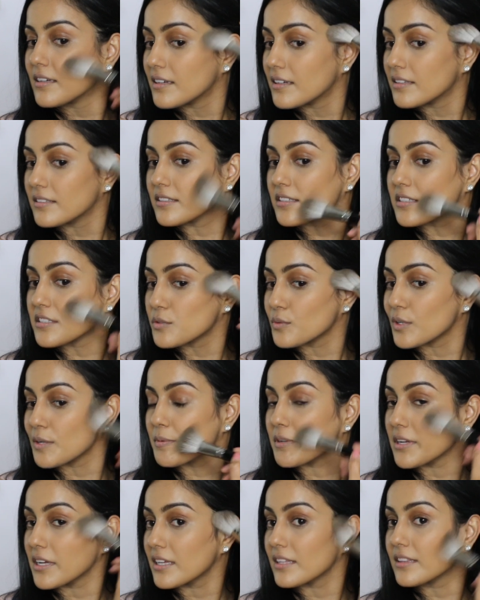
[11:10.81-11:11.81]
and just
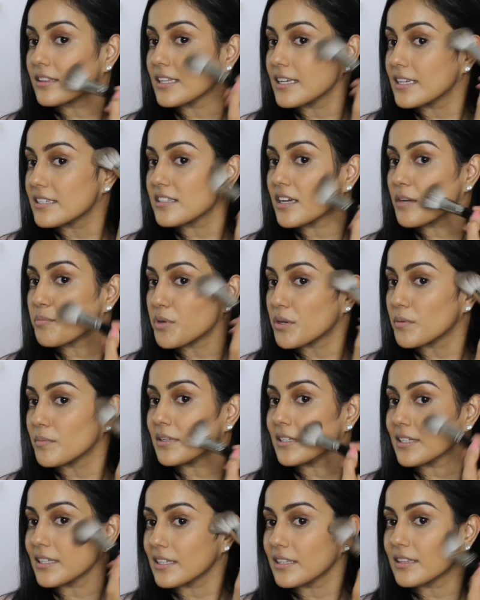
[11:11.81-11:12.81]
sweep it. These are
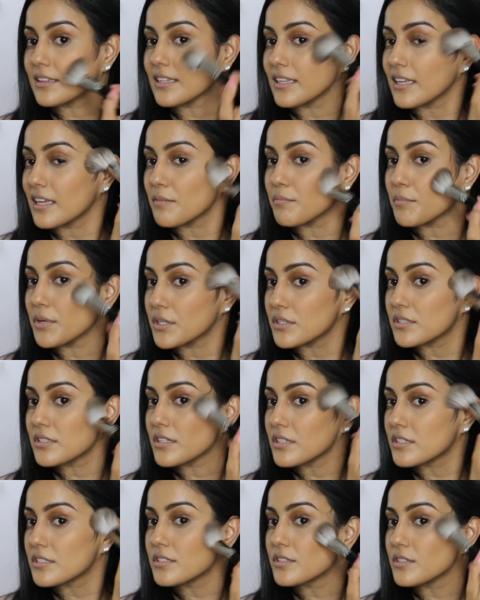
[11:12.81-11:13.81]
probably the
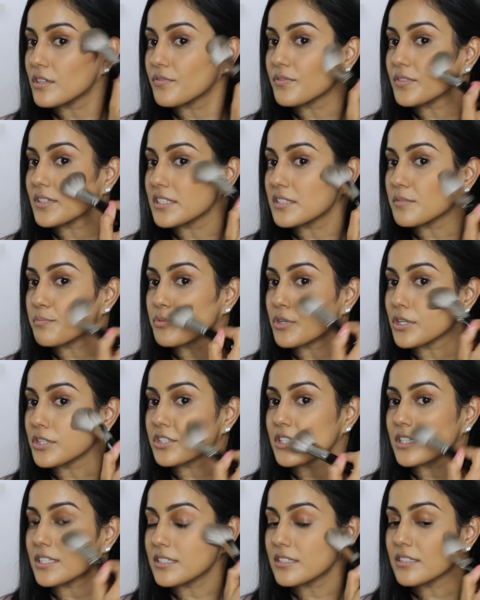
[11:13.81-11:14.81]
most softest
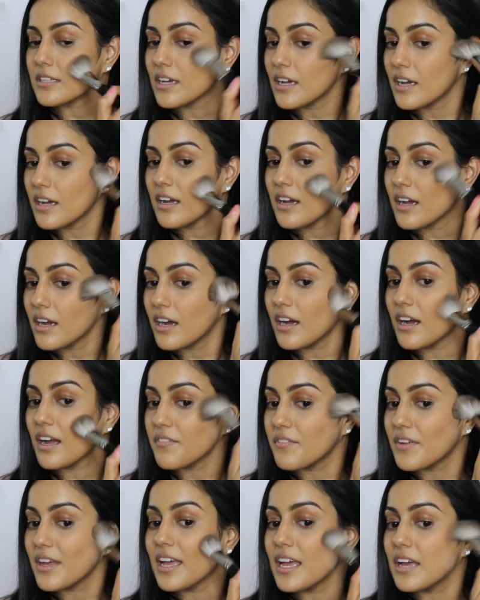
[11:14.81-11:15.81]
brushes
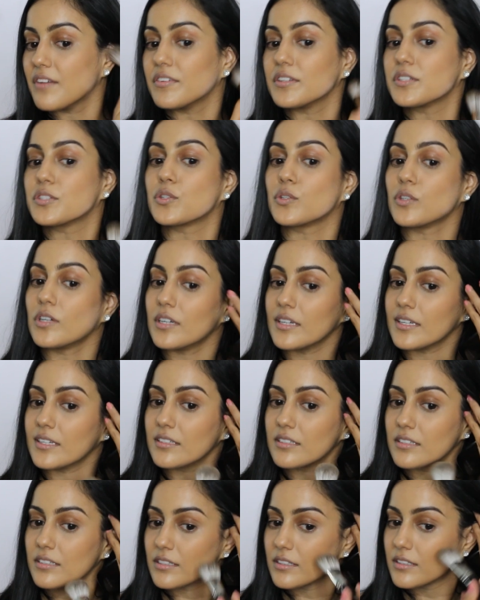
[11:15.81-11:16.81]
I've ever
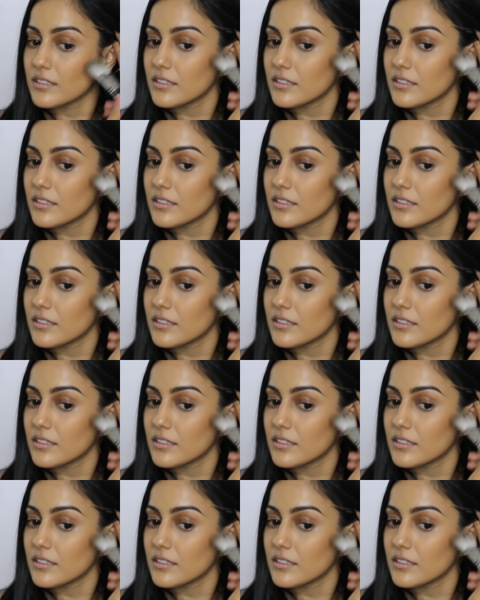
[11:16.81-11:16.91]
tried.